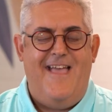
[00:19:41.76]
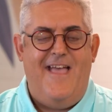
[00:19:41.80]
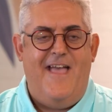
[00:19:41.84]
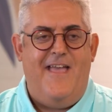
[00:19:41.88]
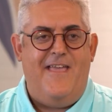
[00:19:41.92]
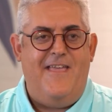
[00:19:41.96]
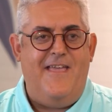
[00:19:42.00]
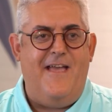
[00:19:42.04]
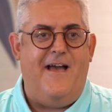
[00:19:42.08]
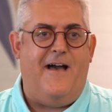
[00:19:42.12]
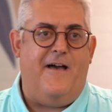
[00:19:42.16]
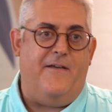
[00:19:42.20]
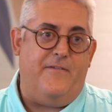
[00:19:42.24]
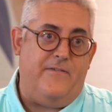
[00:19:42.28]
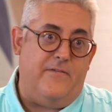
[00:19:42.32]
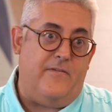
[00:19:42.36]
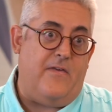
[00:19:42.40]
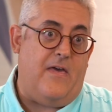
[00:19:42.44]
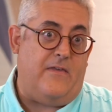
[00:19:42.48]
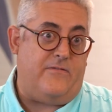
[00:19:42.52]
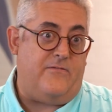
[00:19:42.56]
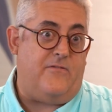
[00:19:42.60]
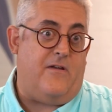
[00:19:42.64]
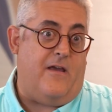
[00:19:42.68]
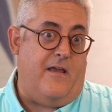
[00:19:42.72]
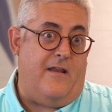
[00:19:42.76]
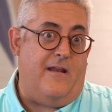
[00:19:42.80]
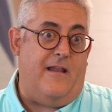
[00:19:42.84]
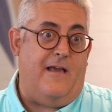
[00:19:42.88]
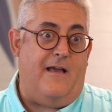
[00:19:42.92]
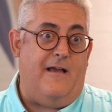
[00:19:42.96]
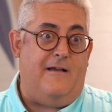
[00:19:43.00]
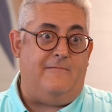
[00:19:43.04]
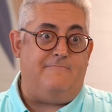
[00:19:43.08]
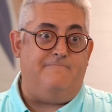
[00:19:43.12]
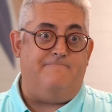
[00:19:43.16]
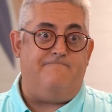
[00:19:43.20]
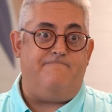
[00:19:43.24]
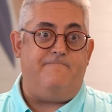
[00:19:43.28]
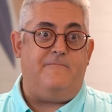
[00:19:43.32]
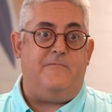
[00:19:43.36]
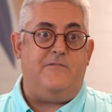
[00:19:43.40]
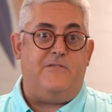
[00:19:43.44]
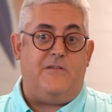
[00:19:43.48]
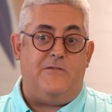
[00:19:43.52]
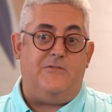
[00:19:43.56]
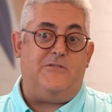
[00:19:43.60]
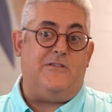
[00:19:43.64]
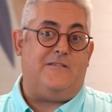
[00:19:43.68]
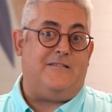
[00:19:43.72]
Yeah, that's right.
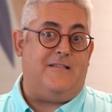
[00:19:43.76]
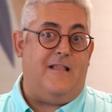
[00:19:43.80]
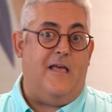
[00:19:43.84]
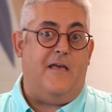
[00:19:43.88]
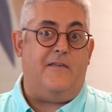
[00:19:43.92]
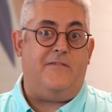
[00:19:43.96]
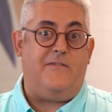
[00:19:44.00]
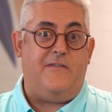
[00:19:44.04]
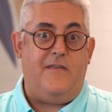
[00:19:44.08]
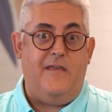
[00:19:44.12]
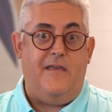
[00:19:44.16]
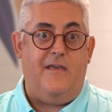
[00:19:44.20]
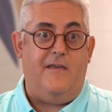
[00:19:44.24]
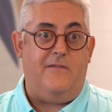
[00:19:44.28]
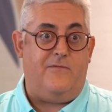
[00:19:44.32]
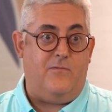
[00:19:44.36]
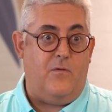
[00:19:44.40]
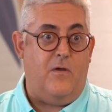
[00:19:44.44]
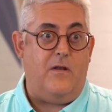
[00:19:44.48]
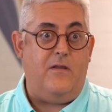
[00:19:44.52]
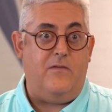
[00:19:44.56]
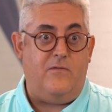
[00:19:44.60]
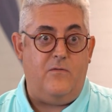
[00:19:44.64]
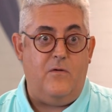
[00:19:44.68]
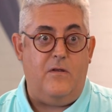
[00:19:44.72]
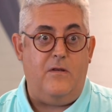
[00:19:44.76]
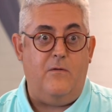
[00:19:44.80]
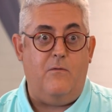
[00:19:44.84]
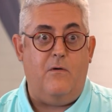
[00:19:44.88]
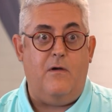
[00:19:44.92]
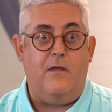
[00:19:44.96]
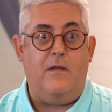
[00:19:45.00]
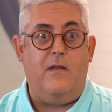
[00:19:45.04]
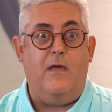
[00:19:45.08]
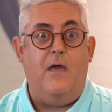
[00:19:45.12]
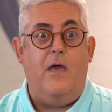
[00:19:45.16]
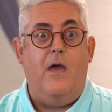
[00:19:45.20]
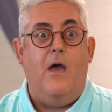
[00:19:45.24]
So just last year, 2021,